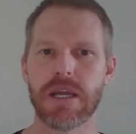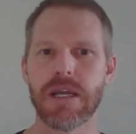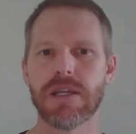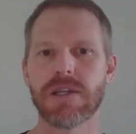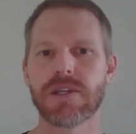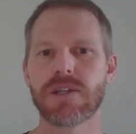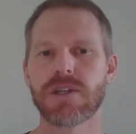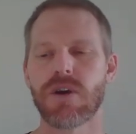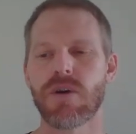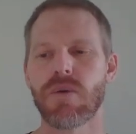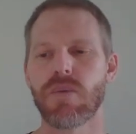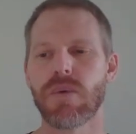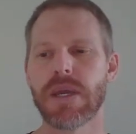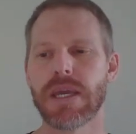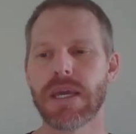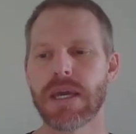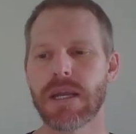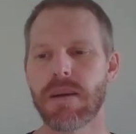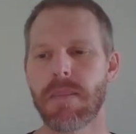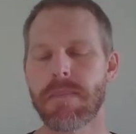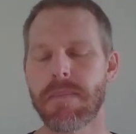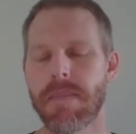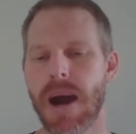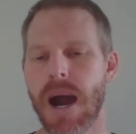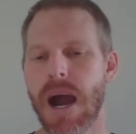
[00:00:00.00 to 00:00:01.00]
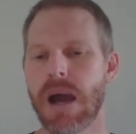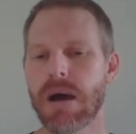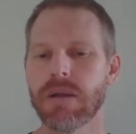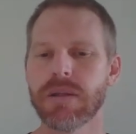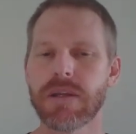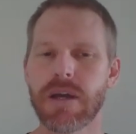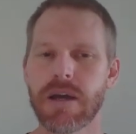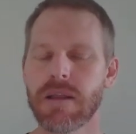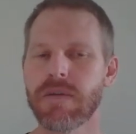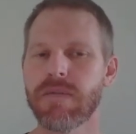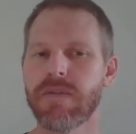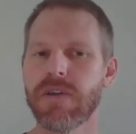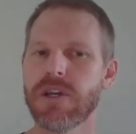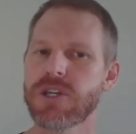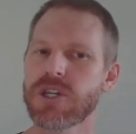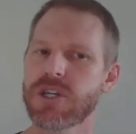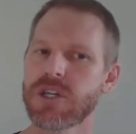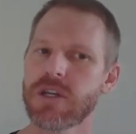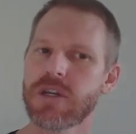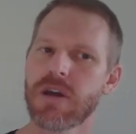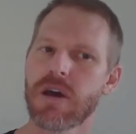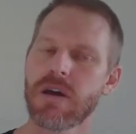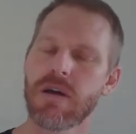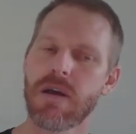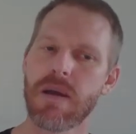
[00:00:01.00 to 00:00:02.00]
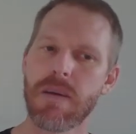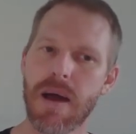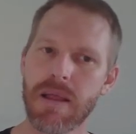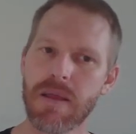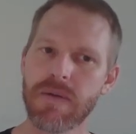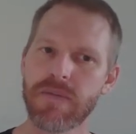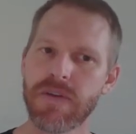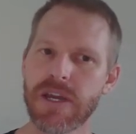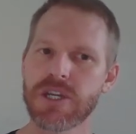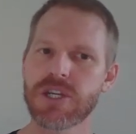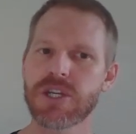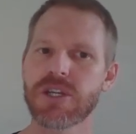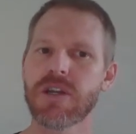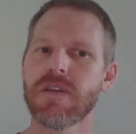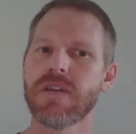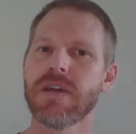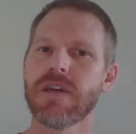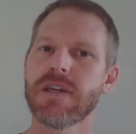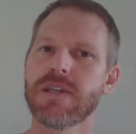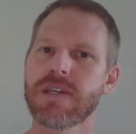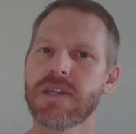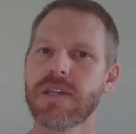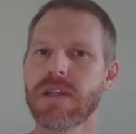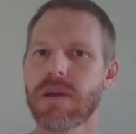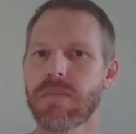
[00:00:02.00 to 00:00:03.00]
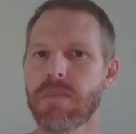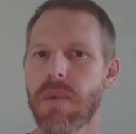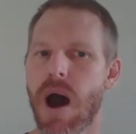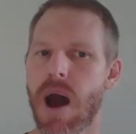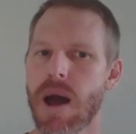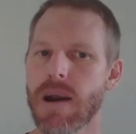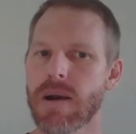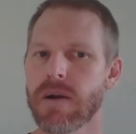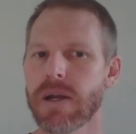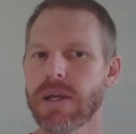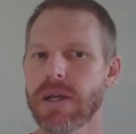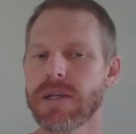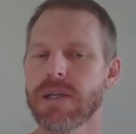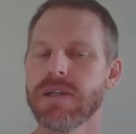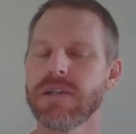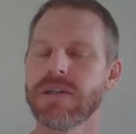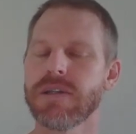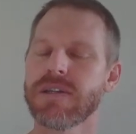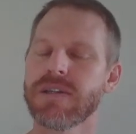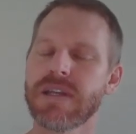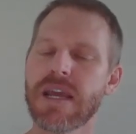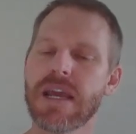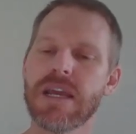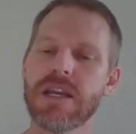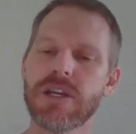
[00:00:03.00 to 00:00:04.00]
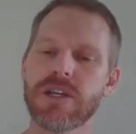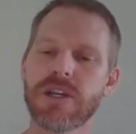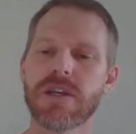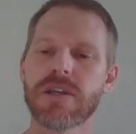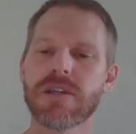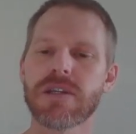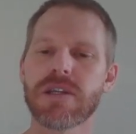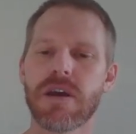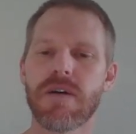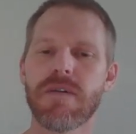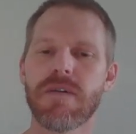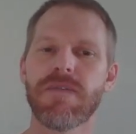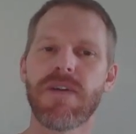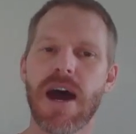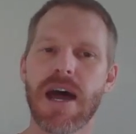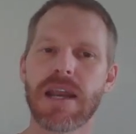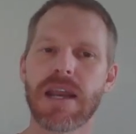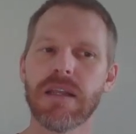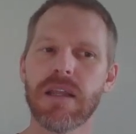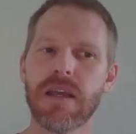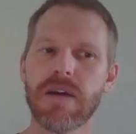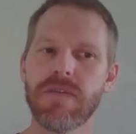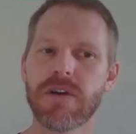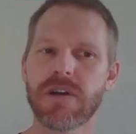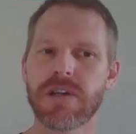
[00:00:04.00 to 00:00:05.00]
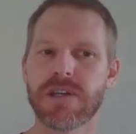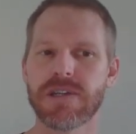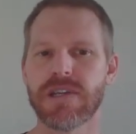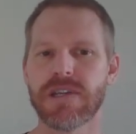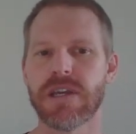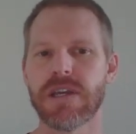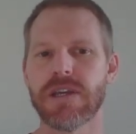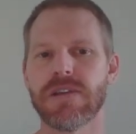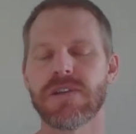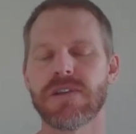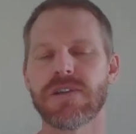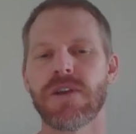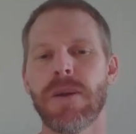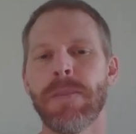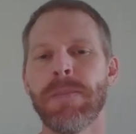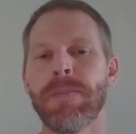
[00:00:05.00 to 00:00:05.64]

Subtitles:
And so we get a mild elevation of this in the moderate stages of fatty liver disease.